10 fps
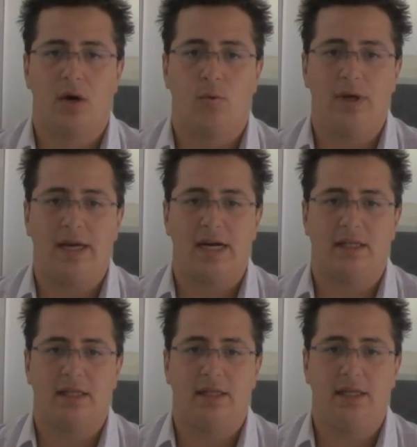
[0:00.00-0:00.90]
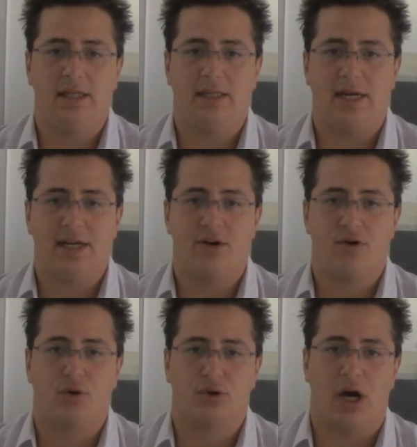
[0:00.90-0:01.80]
We had the 10-year
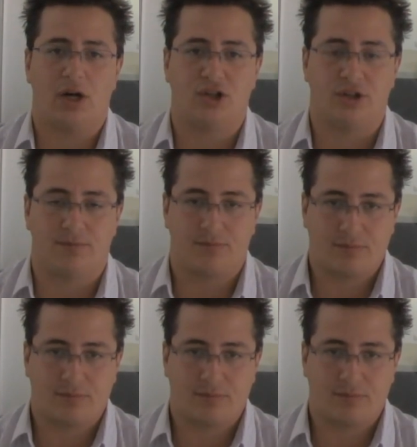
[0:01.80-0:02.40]
note auction,